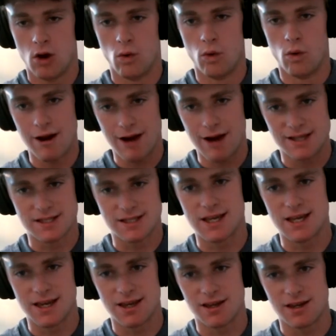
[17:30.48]
Where I
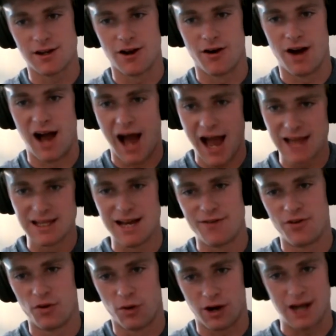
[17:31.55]
see, high
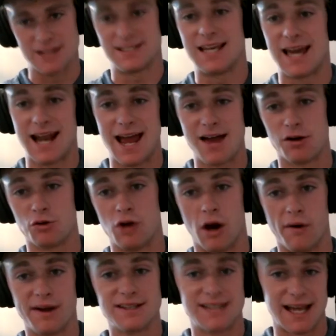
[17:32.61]
level, where I see NIL
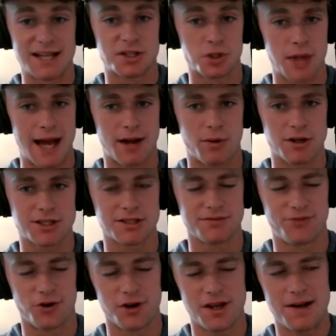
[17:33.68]
going, to answer that question
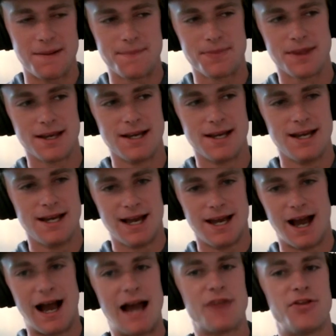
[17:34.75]
for you,
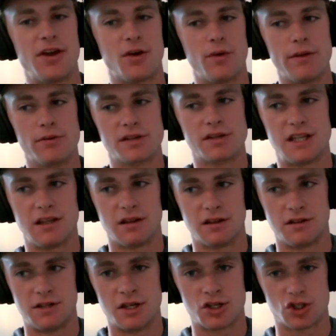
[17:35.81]
I think we will see the
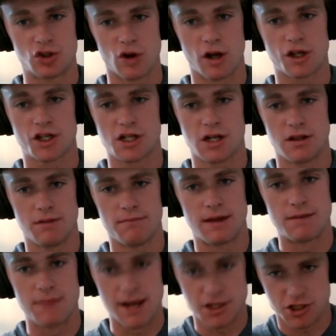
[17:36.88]
destruction of the
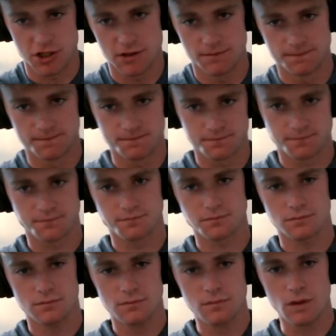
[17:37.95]
mid-major.
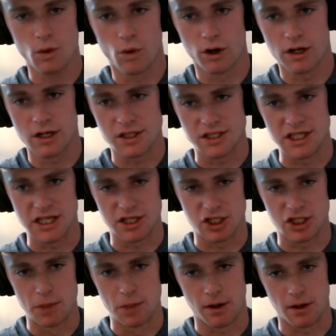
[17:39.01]
We're going to see a
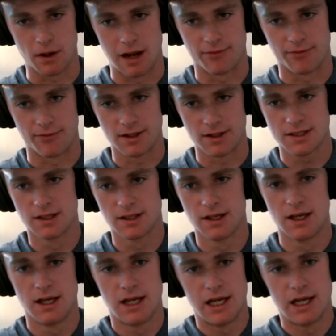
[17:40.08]
super conference
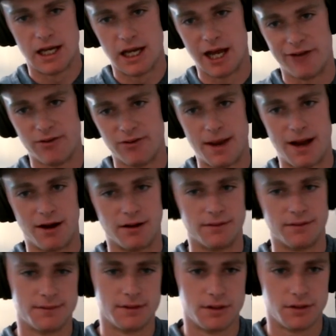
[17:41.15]
of
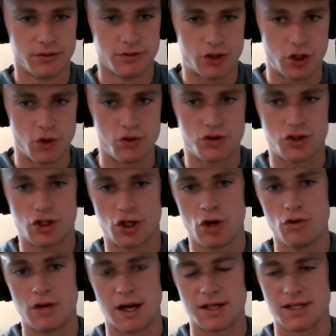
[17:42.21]
about two
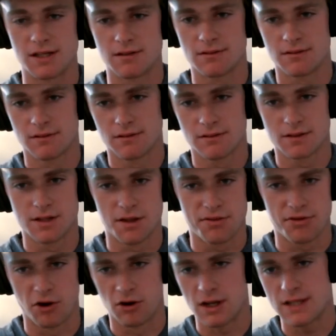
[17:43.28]
dozen to
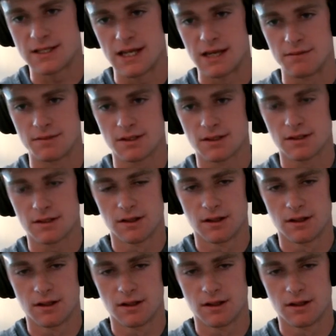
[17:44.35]
30 teams.